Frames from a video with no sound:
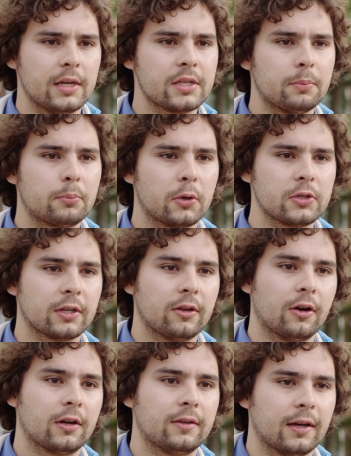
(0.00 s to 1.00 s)
As a project
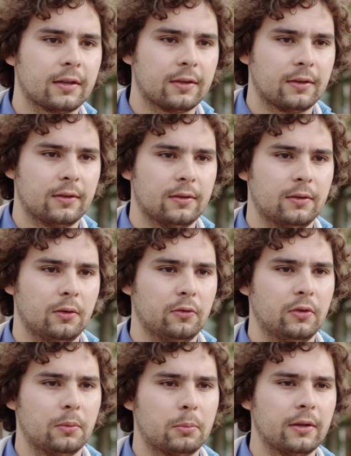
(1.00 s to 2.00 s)
architect
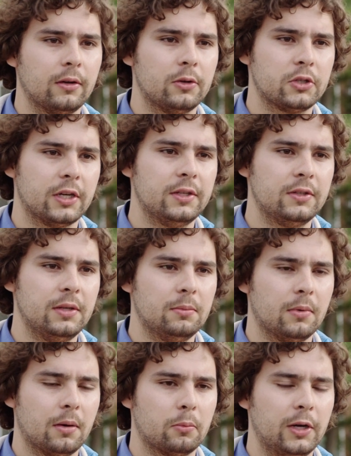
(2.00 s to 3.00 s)
of the Prêt-à-Loger
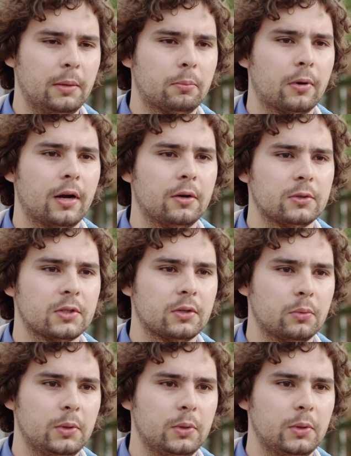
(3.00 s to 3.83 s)
team, I'm really proud.